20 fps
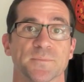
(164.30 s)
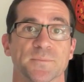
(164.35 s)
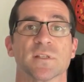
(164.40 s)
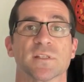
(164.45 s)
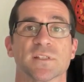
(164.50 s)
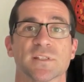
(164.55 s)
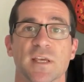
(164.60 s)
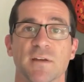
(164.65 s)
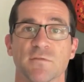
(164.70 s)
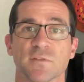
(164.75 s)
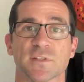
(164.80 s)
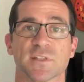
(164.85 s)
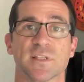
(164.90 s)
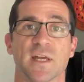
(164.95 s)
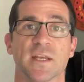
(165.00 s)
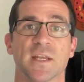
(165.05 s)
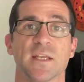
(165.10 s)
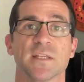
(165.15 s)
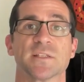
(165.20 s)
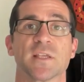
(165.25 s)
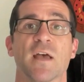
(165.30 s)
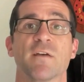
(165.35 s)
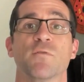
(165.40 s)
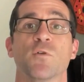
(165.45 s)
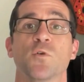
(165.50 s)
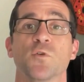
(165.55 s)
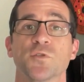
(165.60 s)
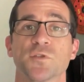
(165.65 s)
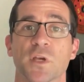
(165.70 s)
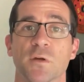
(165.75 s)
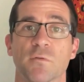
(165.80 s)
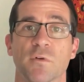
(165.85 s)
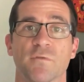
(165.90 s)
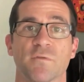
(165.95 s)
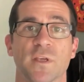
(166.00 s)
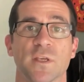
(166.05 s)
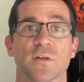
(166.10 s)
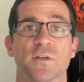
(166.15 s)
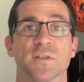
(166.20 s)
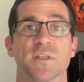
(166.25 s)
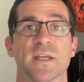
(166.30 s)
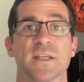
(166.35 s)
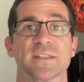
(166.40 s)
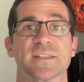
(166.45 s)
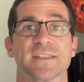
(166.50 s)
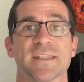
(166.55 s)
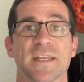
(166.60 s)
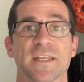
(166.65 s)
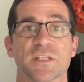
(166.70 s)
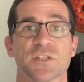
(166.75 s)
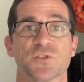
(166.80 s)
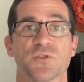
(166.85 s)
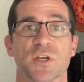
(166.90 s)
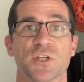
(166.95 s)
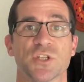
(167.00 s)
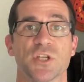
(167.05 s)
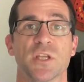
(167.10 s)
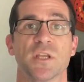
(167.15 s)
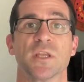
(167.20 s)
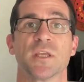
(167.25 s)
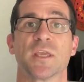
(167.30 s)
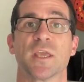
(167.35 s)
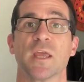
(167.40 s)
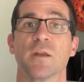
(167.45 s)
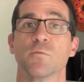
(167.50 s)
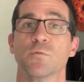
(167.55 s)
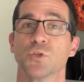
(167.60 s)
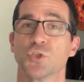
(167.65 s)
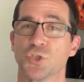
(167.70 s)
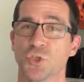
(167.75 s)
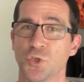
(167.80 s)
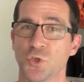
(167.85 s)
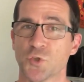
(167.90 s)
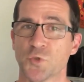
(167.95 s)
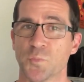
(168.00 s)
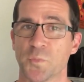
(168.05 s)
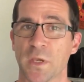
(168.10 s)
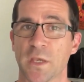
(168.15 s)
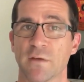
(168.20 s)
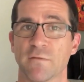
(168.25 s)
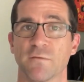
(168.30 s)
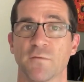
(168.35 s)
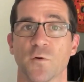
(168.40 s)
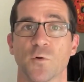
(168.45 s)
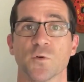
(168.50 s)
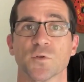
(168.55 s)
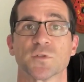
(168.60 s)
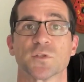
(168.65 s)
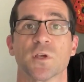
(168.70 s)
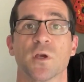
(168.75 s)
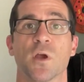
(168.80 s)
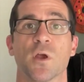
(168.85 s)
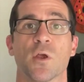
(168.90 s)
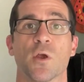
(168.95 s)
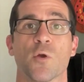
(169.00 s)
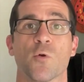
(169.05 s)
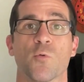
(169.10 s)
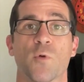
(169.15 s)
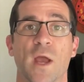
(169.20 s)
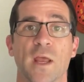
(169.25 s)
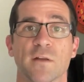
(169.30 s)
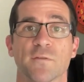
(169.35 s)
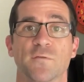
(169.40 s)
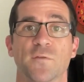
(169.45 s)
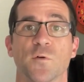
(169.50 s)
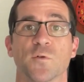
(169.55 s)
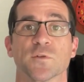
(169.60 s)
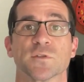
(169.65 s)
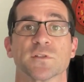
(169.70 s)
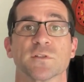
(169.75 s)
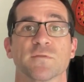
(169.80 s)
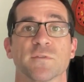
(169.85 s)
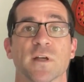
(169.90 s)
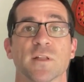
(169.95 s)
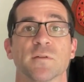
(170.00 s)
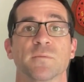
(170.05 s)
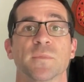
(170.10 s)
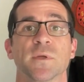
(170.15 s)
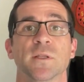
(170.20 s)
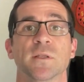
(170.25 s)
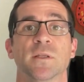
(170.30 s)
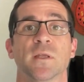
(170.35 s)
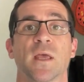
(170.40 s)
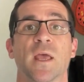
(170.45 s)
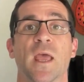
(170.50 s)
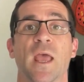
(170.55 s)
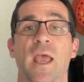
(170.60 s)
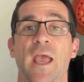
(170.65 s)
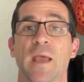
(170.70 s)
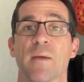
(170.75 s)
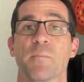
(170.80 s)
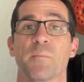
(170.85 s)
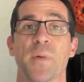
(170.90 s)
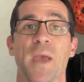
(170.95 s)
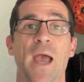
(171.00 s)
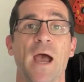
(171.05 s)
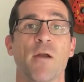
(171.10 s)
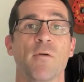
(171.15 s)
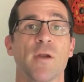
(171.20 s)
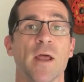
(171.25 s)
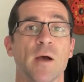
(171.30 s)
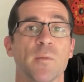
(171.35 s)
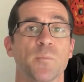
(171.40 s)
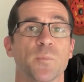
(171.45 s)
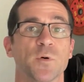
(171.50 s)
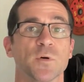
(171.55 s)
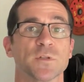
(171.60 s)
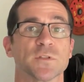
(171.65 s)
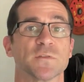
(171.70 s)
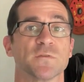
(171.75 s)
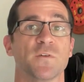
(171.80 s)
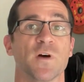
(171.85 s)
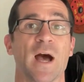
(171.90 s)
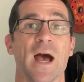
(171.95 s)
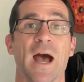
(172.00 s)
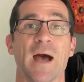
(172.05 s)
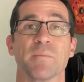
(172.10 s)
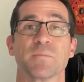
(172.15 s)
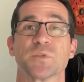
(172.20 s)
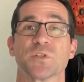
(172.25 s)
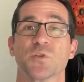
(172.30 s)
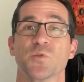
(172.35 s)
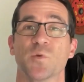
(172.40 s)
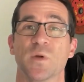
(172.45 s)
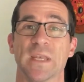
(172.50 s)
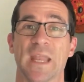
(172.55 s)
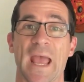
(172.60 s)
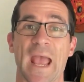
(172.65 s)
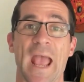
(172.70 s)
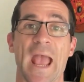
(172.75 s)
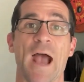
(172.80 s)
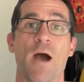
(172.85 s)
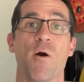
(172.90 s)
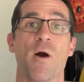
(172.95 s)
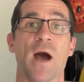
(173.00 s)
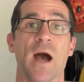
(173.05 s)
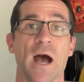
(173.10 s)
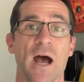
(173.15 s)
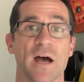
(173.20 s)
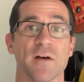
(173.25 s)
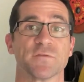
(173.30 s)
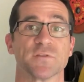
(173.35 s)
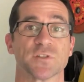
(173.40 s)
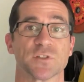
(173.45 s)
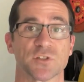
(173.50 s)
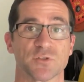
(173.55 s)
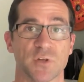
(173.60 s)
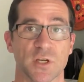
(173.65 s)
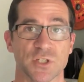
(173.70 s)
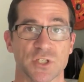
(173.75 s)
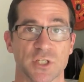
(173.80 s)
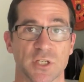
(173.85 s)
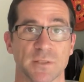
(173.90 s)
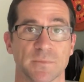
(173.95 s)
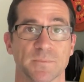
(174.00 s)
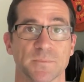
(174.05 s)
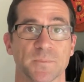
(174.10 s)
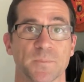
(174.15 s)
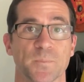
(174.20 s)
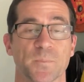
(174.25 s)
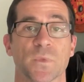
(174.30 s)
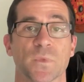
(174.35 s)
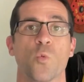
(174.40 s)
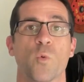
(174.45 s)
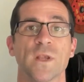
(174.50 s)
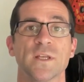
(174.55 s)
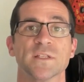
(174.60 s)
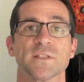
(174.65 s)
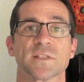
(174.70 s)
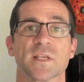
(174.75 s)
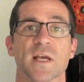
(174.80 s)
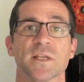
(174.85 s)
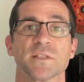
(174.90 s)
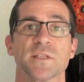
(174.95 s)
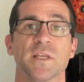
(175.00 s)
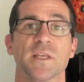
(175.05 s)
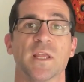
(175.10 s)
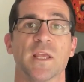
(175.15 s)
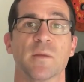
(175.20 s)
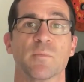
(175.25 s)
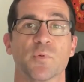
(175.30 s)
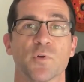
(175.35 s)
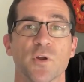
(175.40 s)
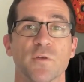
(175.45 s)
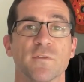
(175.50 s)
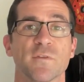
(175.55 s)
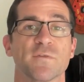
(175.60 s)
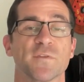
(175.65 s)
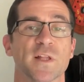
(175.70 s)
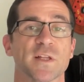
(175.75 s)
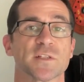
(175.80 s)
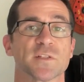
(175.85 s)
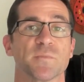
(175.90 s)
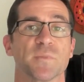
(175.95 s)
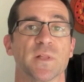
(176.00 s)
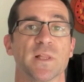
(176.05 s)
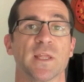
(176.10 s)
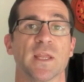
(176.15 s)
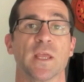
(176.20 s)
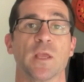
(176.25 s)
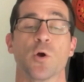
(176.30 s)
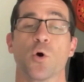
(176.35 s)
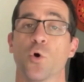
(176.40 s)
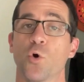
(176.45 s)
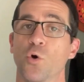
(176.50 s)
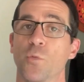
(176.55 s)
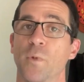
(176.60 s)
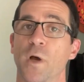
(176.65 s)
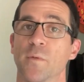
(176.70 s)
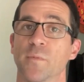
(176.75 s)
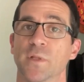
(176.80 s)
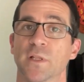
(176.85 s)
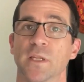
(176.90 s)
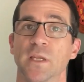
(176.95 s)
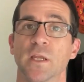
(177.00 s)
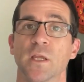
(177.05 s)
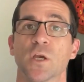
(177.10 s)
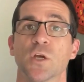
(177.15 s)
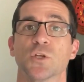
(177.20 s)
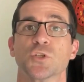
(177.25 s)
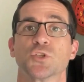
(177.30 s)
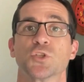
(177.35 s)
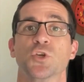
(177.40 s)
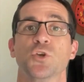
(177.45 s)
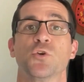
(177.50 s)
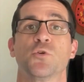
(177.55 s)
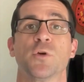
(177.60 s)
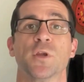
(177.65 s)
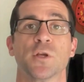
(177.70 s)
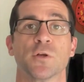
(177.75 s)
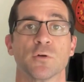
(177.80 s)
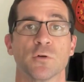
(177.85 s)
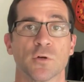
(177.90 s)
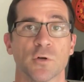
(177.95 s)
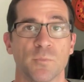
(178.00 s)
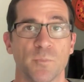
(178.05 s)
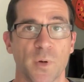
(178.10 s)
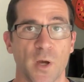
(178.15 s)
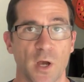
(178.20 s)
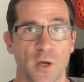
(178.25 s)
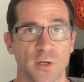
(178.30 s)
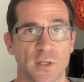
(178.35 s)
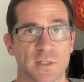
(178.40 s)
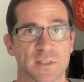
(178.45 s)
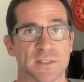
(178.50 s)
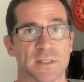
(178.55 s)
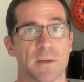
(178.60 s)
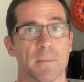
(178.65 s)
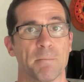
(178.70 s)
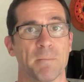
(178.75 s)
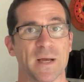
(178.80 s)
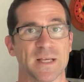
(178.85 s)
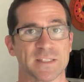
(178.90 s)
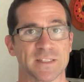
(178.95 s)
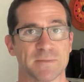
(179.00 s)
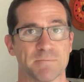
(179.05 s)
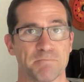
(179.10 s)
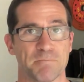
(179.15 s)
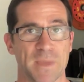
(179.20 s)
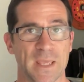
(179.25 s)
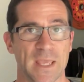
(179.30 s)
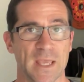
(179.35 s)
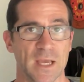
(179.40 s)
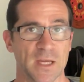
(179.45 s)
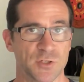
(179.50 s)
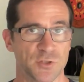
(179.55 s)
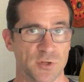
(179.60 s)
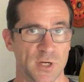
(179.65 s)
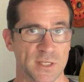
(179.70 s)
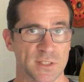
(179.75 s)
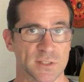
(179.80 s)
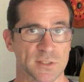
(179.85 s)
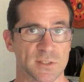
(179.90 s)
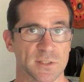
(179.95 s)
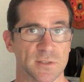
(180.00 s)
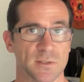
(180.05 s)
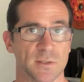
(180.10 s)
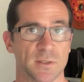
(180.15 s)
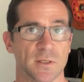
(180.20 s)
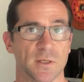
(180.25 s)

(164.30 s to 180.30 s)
Several studies have also revealed that static stretching can reduce peak force, rate of force development, and power outputs for up to an hour after stretching. When discussing improving flexibility or mobility, two critical components must be addressed.